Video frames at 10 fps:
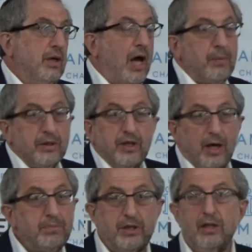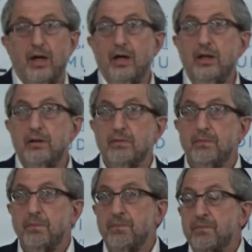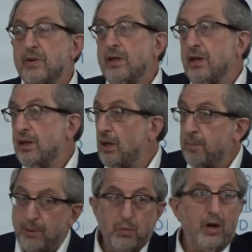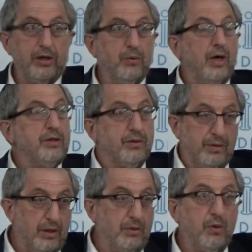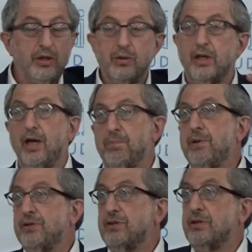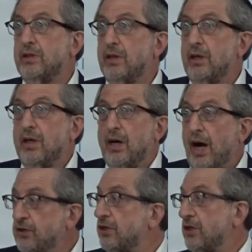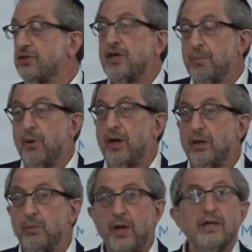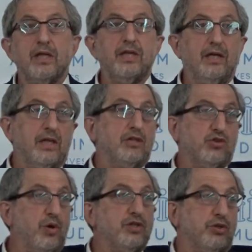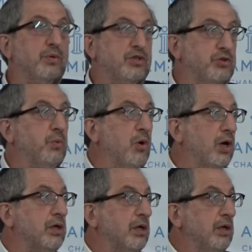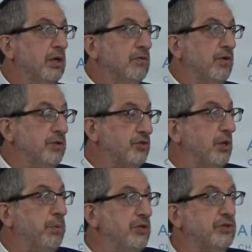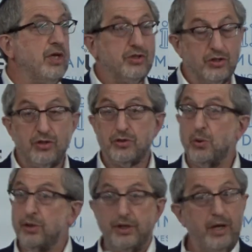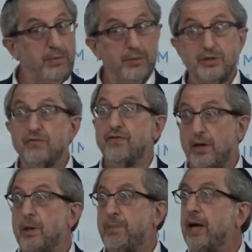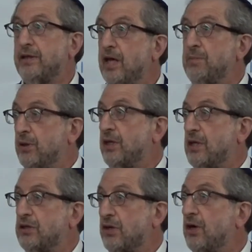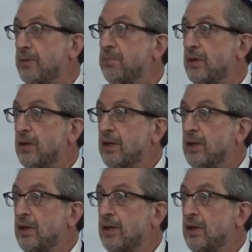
I went to MTA uh, up at YU, I, uh, on the YU campus. I took a subway. We had to take that treacherous walk from the subway station to school, and the neighborhood was a very bad neighborhood at that time.